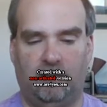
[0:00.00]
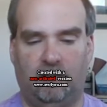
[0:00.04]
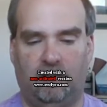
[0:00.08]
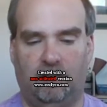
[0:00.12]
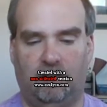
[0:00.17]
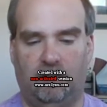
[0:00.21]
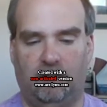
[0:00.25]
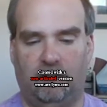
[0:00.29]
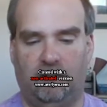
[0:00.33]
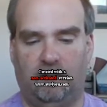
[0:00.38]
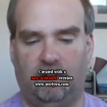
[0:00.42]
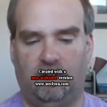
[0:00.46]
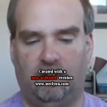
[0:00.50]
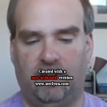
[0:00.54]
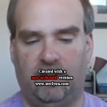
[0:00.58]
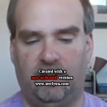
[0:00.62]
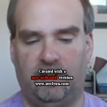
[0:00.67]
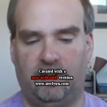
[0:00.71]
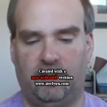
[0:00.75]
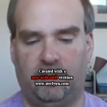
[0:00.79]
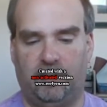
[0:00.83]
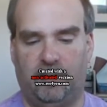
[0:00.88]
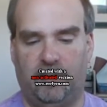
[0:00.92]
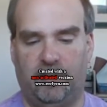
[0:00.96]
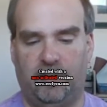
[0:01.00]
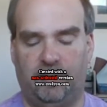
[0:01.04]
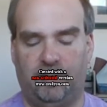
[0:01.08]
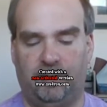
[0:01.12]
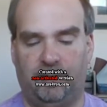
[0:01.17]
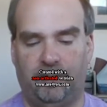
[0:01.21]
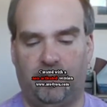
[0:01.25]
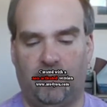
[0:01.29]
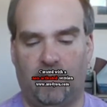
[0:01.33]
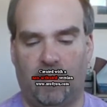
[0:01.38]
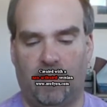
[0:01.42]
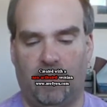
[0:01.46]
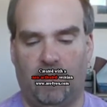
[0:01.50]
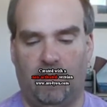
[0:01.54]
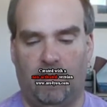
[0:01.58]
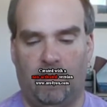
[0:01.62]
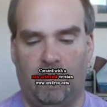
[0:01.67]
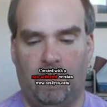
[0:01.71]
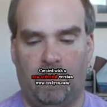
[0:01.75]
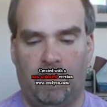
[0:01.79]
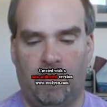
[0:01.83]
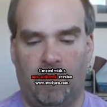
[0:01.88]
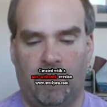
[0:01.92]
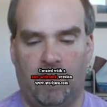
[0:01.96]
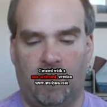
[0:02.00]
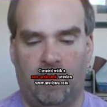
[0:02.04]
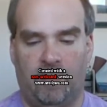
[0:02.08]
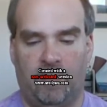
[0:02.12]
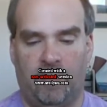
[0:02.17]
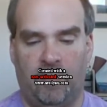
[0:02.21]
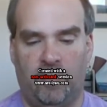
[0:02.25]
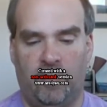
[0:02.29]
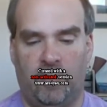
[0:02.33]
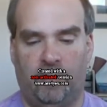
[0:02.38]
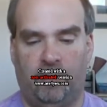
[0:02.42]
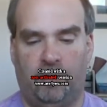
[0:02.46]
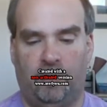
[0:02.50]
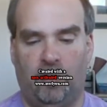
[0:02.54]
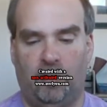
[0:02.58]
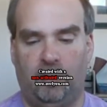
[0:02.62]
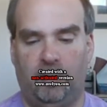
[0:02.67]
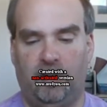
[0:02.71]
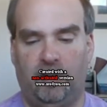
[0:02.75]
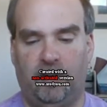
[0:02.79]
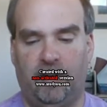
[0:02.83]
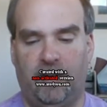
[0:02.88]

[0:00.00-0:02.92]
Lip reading: (no one is talking)